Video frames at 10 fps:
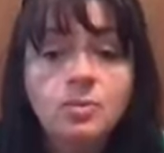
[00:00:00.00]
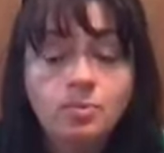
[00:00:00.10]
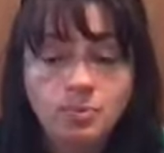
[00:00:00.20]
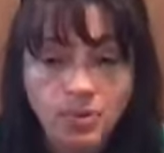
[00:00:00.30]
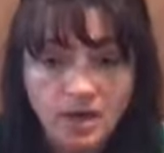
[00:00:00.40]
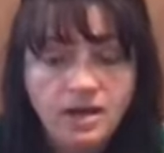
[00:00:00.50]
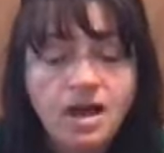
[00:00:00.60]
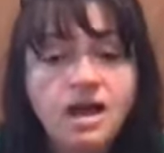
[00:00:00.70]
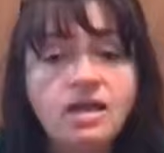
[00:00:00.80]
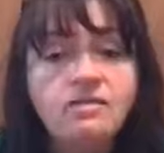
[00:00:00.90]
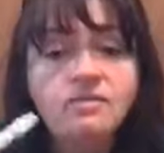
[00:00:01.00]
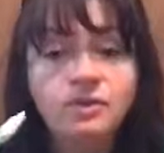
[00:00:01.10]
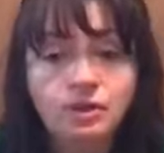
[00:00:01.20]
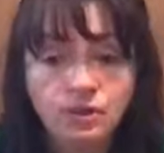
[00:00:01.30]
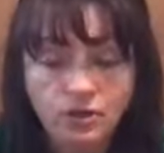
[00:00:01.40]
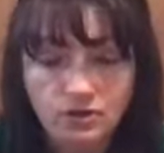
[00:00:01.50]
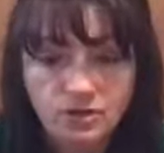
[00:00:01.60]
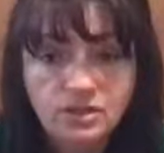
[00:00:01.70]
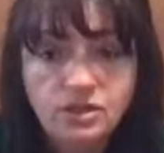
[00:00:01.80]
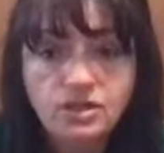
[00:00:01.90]
but I have
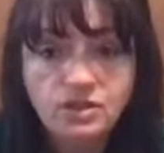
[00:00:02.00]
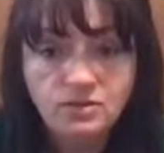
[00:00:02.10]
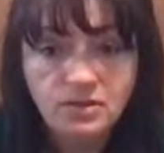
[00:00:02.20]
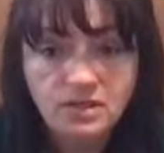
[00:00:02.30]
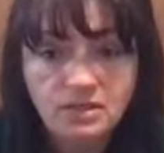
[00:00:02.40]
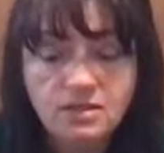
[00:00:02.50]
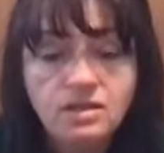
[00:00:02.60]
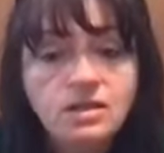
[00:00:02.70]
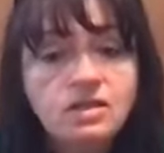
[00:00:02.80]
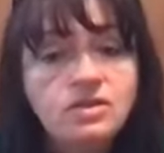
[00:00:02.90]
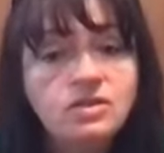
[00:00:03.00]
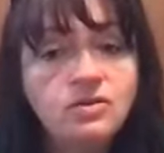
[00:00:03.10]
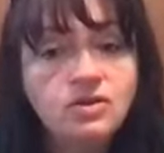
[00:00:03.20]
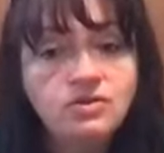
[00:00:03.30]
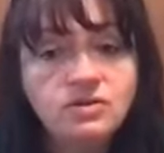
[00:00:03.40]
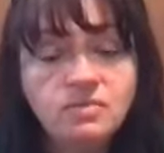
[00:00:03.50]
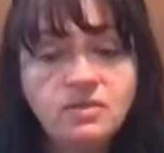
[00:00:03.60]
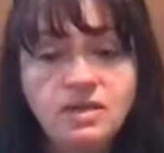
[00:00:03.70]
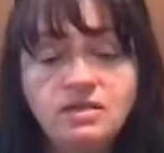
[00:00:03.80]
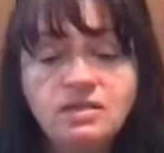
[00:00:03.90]
learned to use it. So those are some
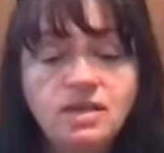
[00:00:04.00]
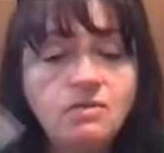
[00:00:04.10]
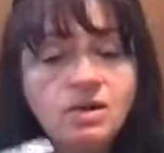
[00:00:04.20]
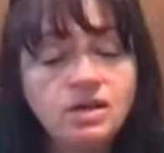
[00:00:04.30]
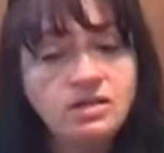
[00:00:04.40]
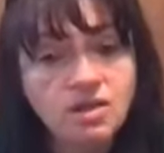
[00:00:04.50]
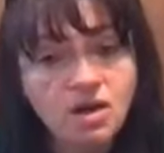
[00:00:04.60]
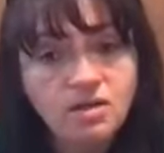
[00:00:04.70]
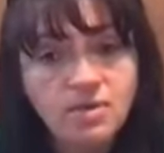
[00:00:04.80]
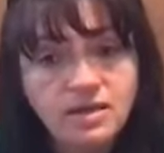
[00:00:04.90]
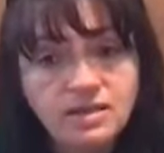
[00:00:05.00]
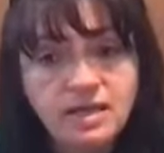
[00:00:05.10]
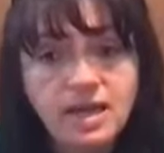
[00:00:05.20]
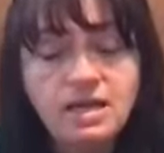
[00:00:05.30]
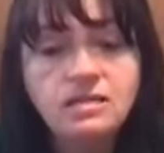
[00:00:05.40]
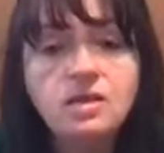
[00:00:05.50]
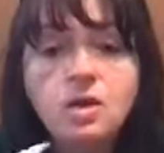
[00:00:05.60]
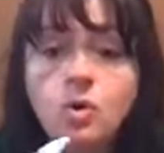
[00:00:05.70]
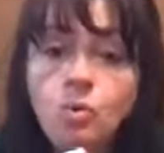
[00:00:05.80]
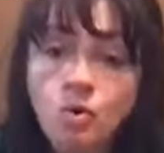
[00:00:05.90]
things that we're going to talk about today, is
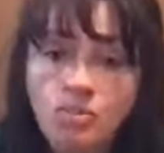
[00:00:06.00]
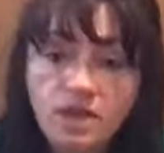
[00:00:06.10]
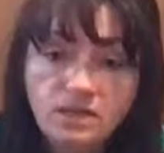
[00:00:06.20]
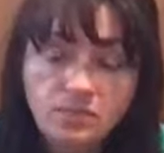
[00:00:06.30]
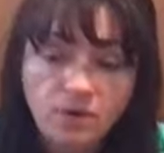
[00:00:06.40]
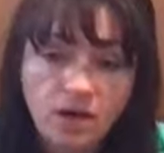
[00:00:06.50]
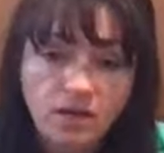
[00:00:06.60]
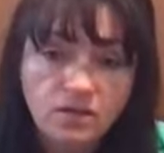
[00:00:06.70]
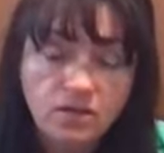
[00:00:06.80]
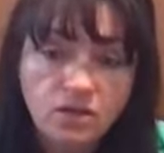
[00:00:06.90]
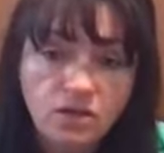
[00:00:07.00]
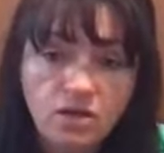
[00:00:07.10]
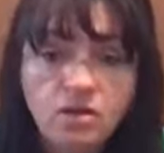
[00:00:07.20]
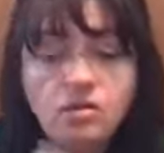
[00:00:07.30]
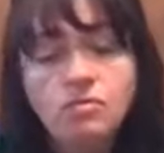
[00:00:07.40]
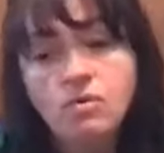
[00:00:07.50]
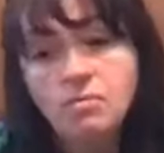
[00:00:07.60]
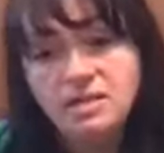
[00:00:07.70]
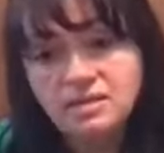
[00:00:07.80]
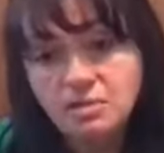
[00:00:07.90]
what makes a product good, what
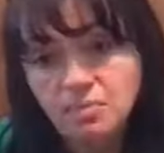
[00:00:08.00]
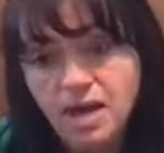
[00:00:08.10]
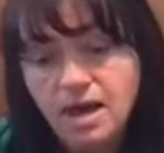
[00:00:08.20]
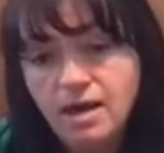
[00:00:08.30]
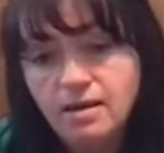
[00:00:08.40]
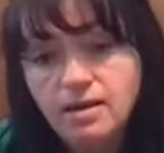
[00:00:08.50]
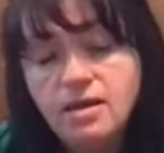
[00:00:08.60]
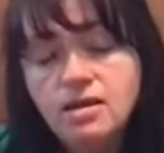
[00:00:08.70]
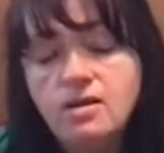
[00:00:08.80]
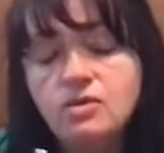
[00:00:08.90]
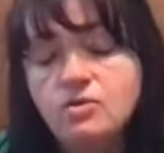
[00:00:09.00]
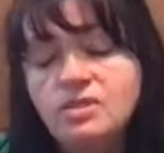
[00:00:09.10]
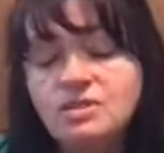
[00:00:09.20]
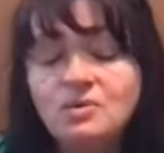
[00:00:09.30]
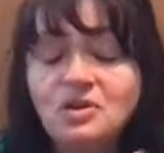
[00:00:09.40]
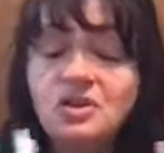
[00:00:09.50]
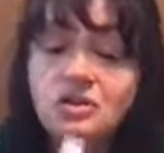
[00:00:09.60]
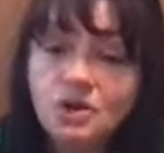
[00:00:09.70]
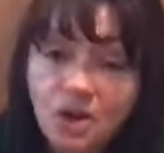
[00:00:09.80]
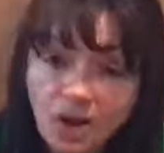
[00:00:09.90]
makes it bad. And the reason we're going
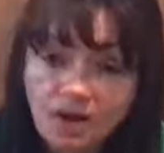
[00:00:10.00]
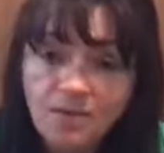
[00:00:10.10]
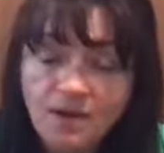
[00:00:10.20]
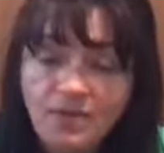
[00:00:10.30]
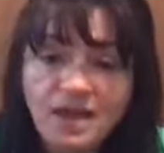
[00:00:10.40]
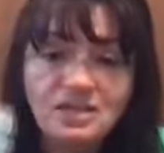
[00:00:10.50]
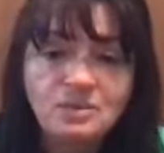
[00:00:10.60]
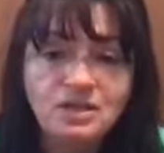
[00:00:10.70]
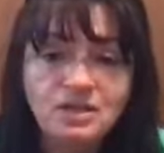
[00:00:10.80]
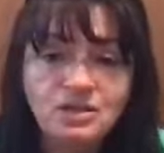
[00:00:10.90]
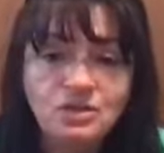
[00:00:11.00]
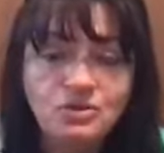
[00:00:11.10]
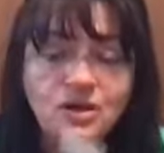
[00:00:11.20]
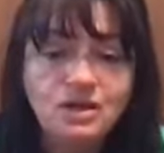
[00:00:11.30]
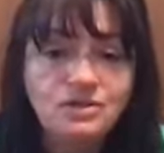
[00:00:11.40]
to talk about that is because you guys are